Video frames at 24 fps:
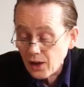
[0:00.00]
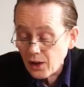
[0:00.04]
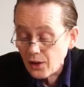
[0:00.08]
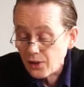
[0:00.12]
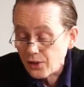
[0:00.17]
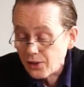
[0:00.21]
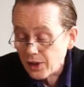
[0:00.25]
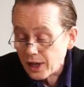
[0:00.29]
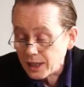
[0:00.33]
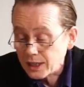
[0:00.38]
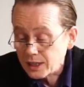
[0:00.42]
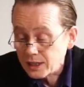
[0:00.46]

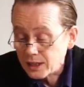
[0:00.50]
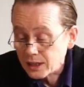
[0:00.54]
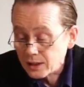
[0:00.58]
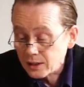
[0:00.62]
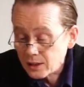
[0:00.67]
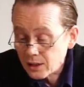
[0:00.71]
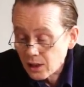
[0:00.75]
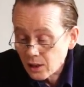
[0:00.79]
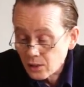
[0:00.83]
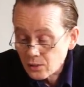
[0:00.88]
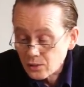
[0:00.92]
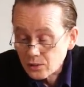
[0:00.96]
they
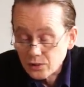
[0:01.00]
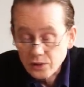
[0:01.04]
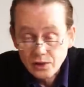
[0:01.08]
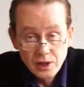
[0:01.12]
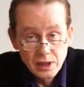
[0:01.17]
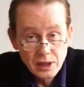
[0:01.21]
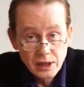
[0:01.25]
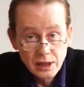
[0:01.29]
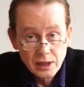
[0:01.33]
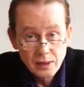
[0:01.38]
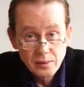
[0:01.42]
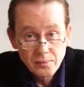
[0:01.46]
denote
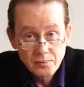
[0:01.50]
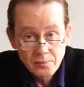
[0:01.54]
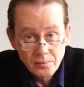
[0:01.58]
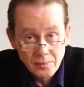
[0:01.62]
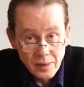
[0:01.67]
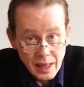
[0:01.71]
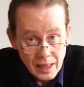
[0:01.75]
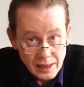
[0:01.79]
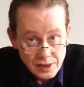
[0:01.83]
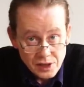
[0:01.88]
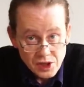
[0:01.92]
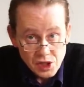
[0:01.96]
the
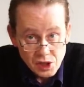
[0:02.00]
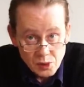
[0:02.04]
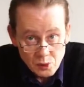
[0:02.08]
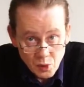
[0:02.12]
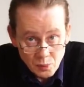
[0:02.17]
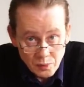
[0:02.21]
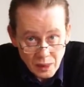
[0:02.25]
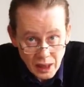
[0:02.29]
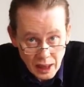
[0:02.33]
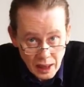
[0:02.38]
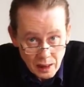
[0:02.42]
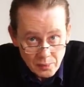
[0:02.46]

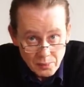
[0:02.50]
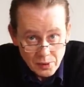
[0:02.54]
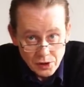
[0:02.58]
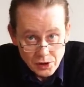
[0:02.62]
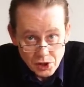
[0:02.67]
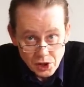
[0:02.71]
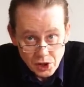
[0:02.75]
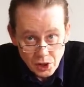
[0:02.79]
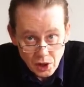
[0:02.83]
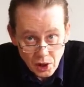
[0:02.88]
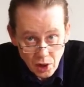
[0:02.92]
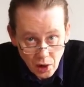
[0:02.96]
maximum
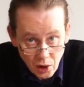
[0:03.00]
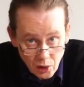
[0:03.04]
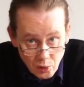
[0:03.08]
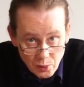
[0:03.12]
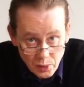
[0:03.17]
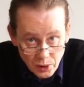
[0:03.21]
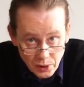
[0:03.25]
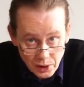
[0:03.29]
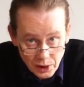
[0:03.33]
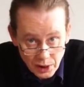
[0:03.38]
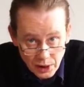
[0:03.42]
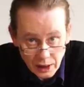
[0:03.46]
aperture
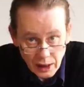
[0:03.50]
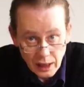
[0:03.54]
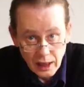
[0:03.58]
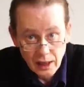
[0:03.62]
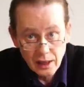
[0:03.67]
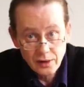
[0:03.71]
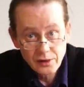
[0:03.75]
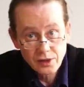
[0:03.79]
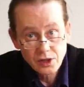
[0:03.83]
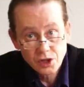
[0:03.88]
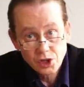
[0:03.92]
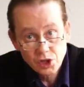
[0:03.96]
opening
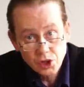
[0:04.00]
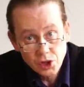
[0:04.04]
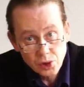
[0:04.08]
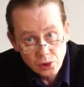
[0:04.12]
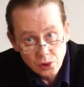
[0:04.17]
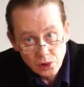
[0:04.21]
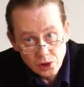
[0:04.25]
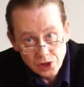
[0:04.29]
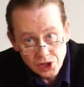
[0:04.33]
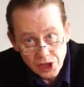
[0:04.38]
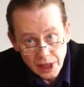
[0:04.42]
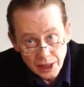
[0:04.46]
at the
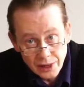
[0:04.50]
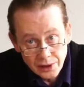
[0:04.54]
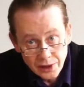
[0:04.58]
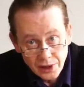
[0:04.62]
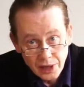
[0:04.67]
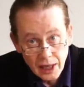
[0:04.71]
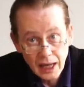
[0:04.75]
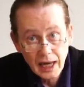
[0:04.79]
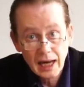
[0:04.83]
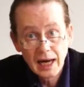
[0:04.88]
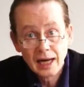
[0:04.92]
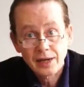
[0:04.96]
short end
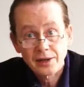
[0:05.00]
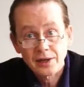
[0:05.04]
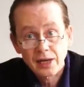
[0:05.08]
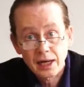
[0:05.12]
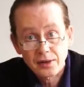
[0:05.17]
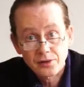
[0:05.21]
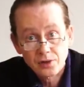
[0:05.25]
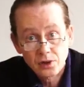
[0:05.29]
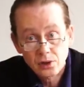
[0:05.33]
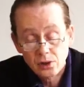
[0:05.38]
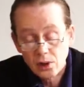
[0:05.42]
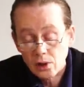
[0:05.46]
and
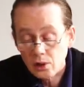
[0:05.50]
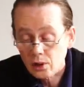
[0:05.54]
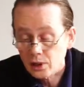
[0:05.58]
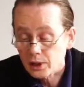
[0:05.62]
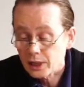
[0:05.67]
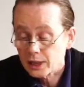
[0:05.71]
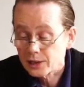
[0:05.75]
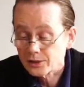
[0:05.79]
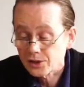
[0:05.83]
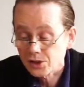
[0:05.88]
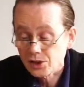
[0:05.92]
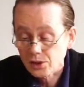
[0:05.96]
at the long
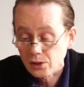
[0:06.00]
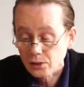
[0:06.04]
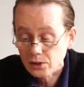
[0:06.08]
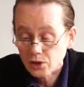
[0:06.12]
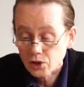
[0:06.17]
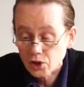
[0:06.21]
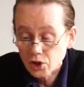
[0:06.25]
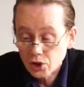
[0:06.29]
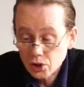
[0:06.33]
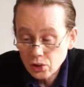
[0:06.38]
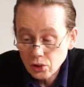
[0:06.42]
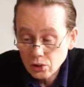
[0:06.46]
end. So at the
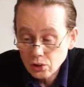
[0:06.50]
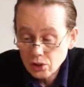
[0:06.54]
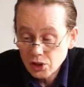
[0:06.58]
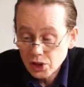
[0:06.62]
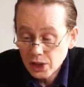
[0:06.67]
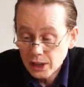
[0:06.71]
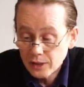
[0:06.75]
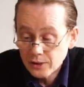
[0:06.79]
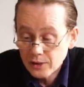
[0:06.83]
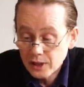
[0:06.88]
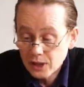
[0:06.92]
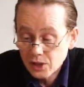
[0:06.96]
short
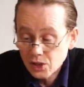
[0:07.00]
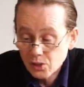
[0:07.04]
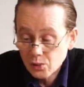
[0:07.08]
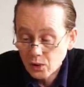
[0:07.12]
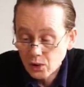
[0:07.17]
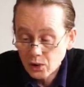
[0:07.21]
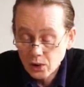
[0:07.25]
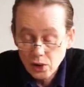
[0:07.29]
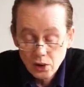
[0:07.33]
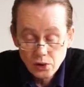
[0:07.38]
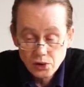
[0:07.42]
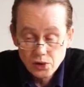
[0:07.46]
end, this
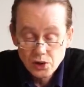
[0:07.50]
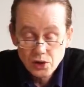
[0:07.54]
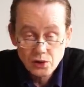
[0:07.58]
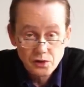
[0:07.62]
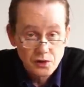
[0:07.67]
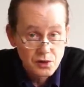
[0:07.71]
one goes to